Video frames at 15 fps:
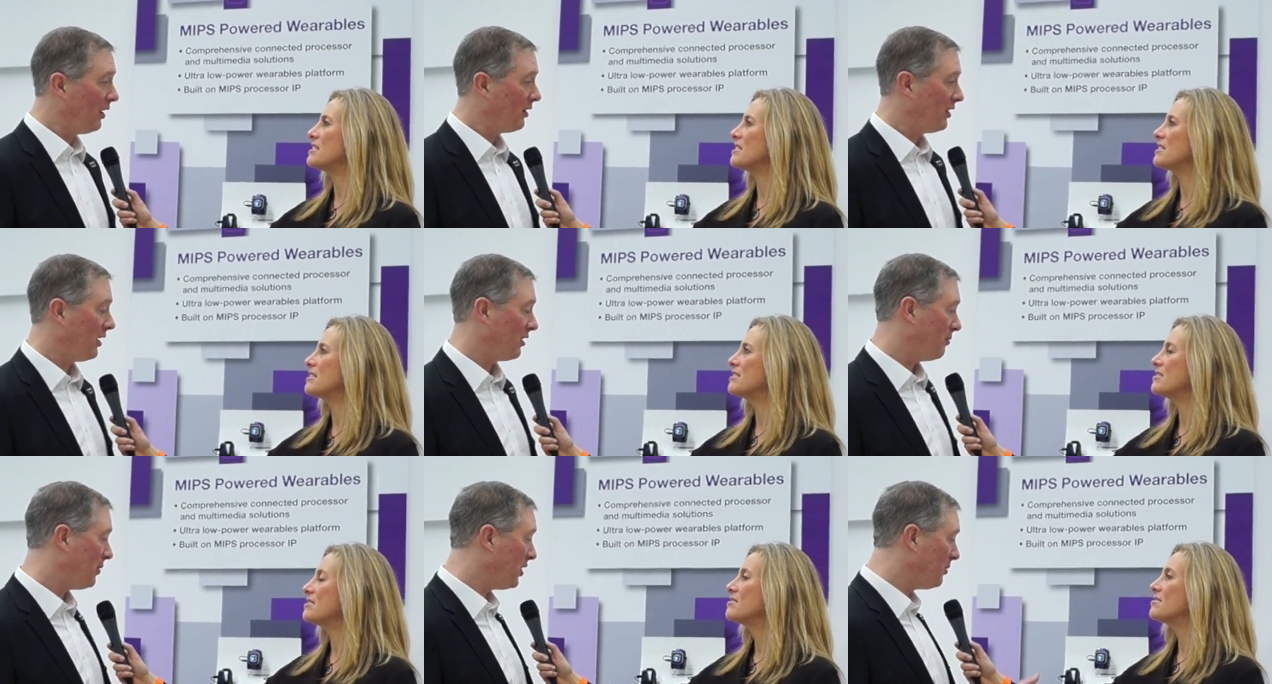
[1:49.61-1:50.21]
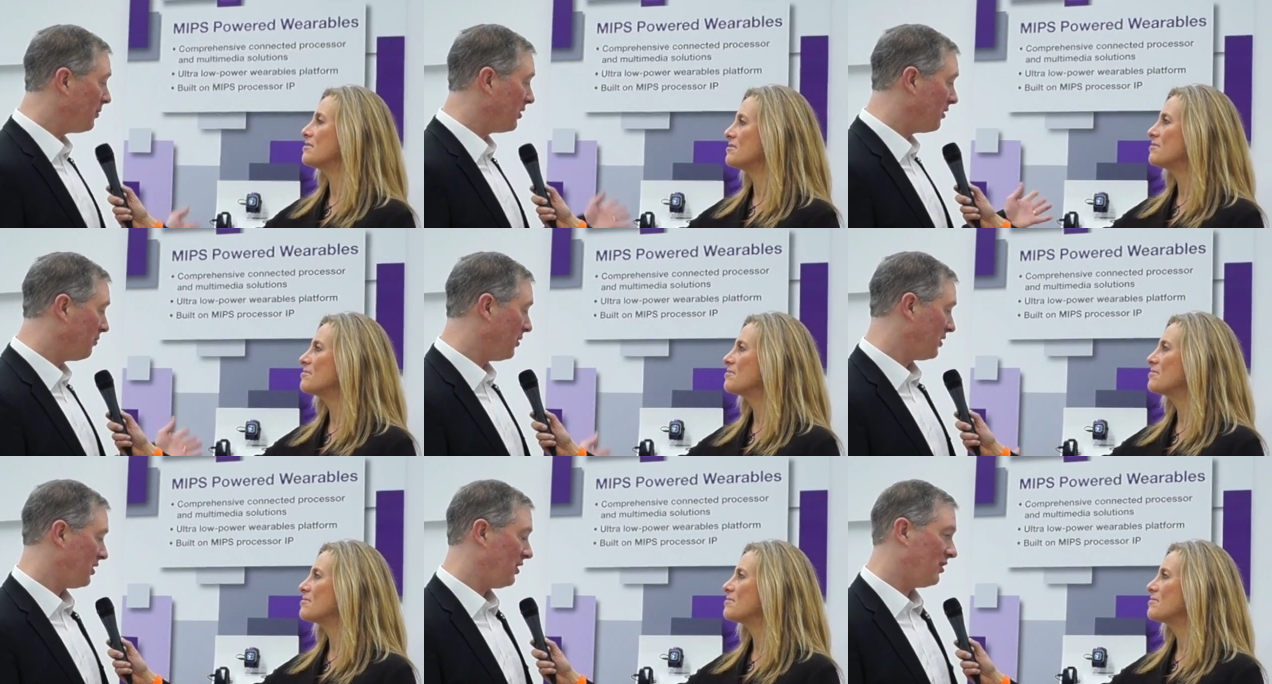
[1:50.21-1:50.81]
Speaker 1: Now, at the moment, the
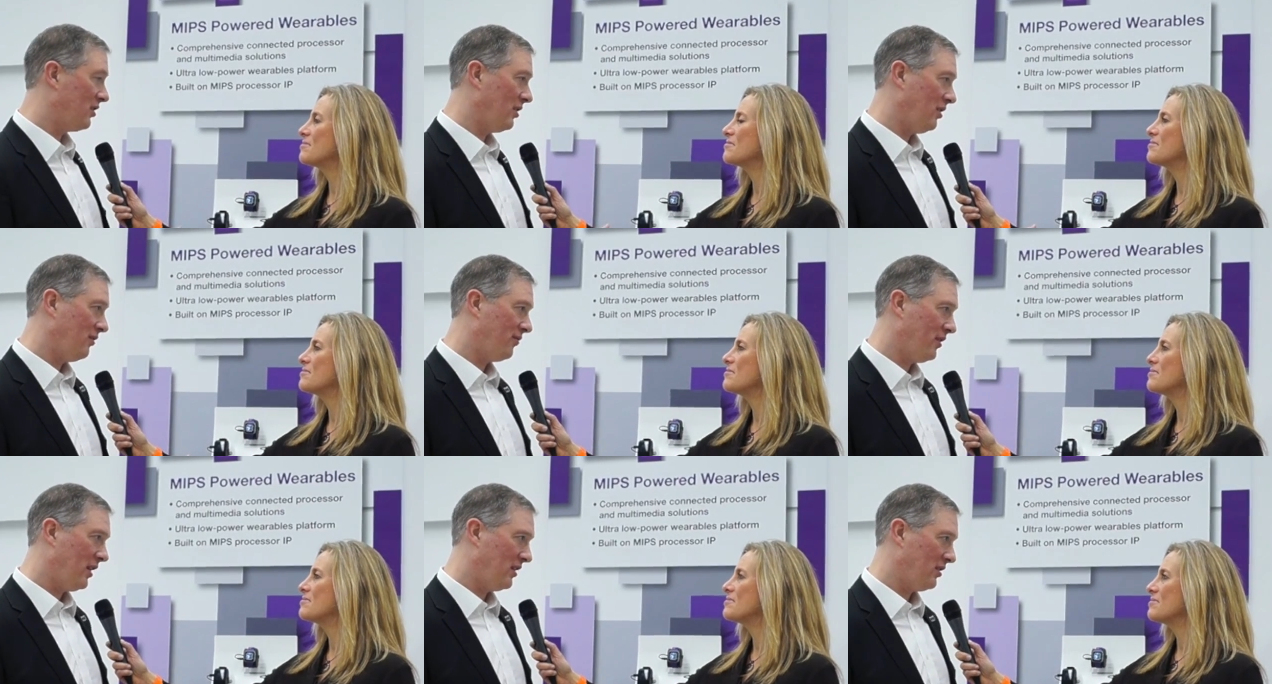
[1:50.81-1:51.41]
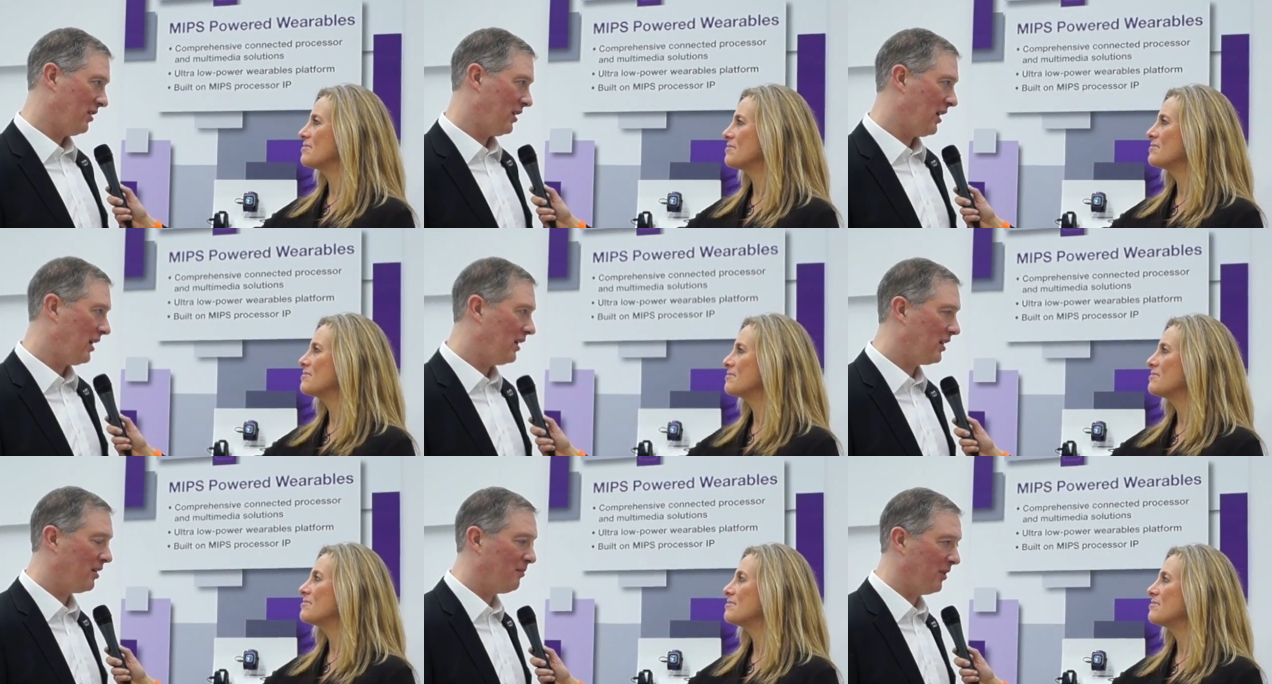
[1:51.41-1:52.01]
watches that you find
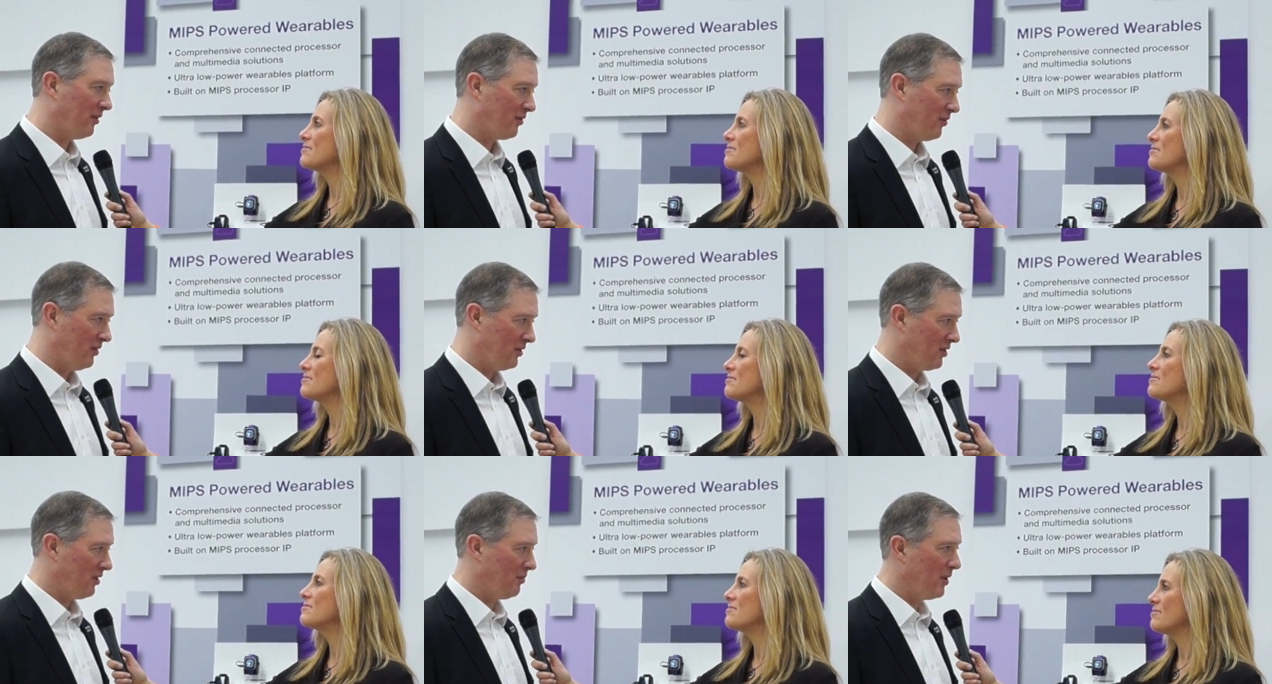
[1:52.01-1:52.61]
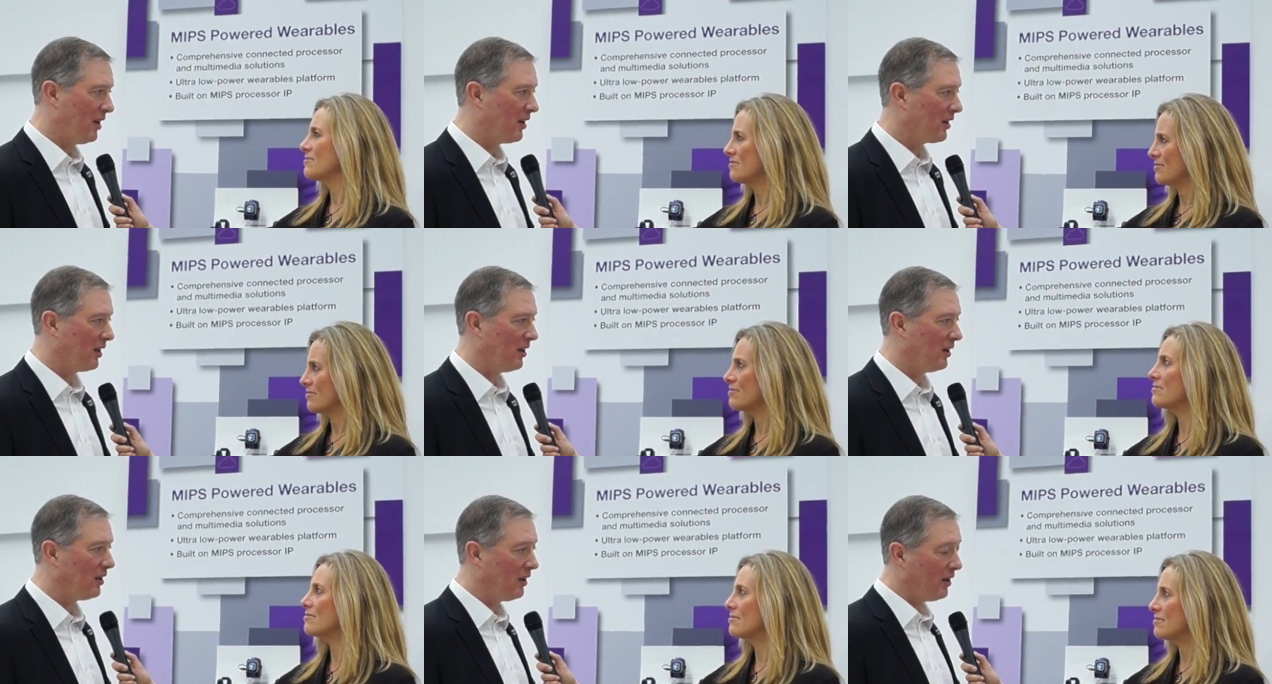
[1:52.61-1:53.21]
today coming through into the
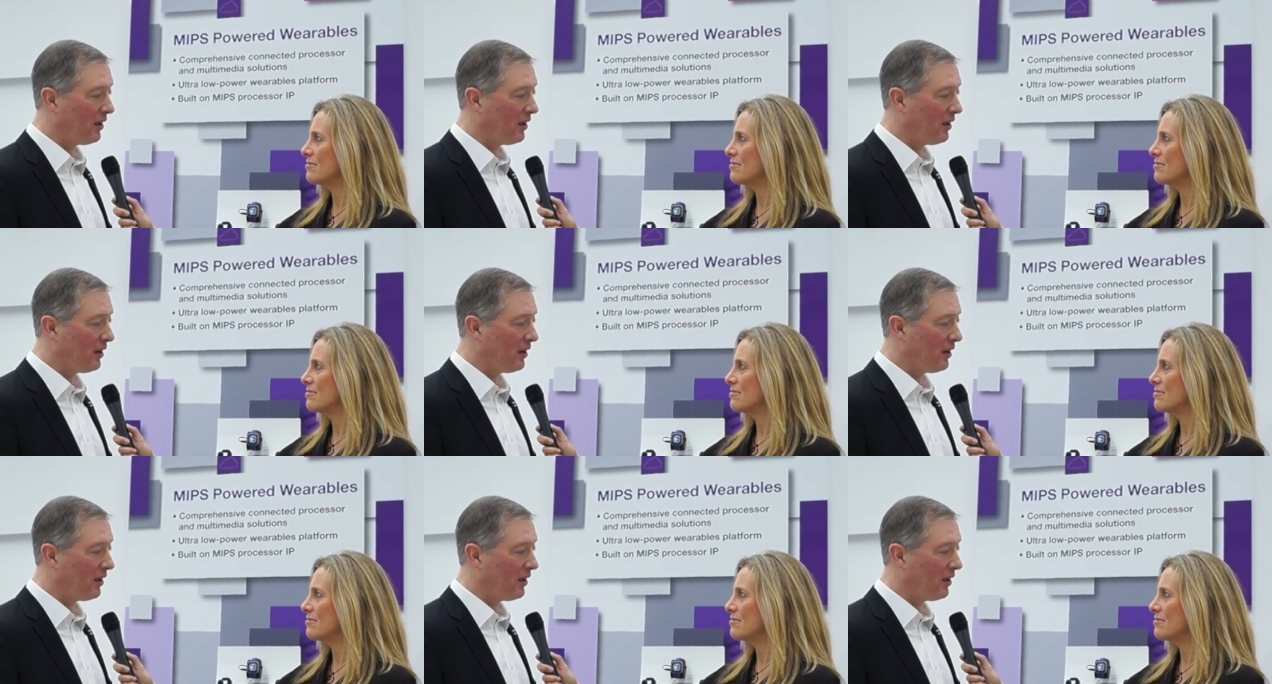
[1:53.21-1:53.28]
market